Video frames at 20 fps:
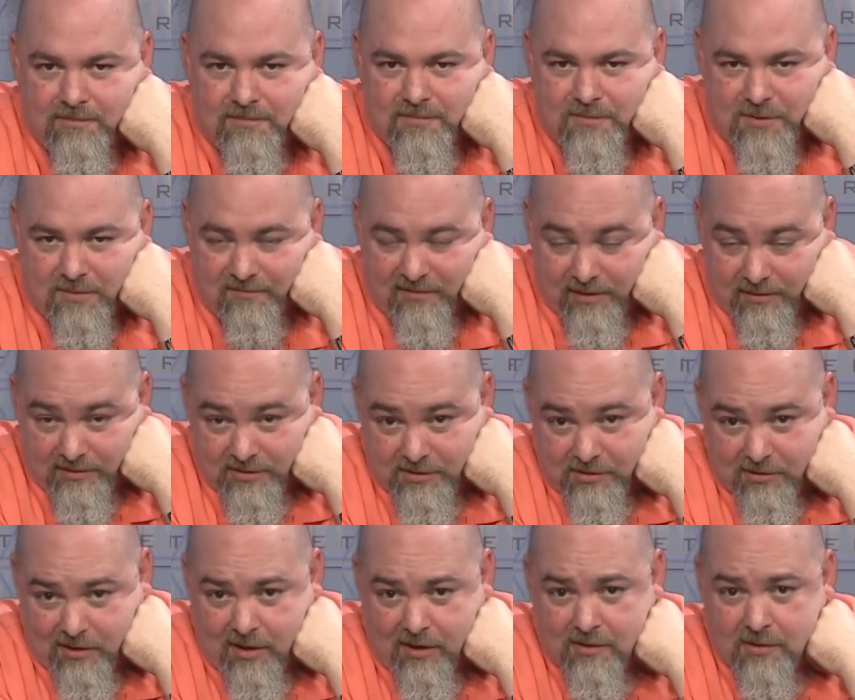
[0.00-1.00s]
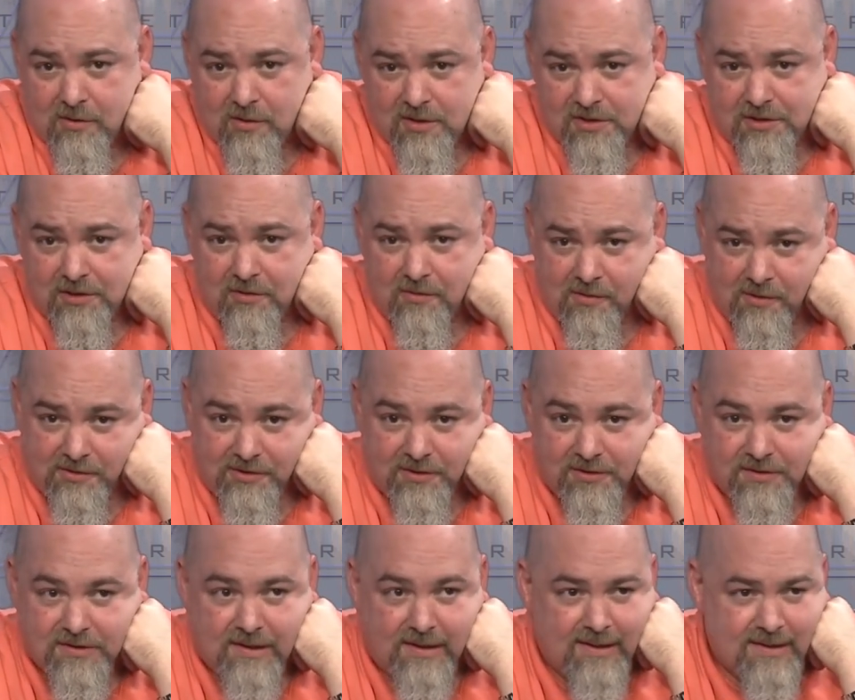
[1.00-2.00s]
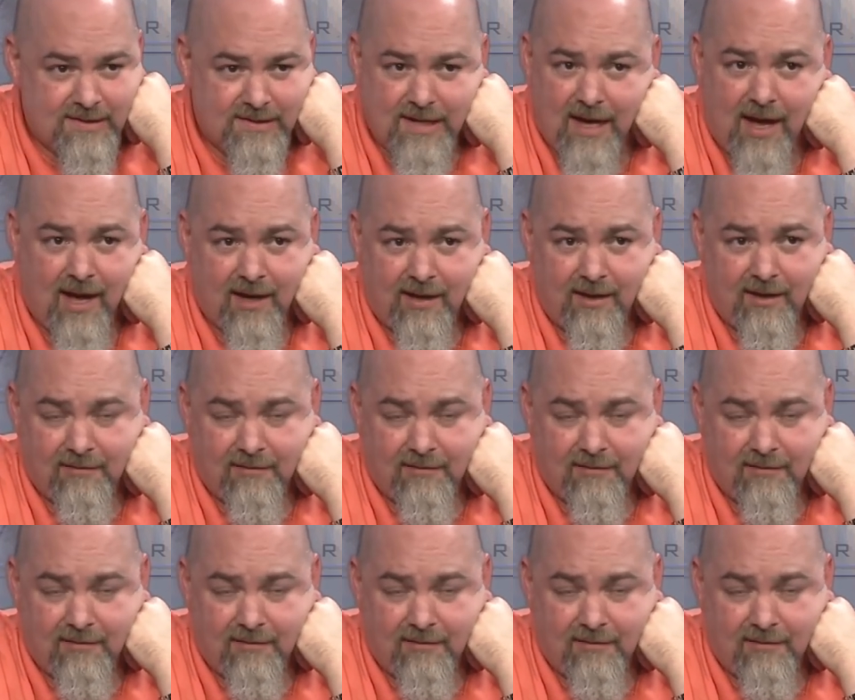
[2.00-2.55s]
some fairly strong Christian origins, is not,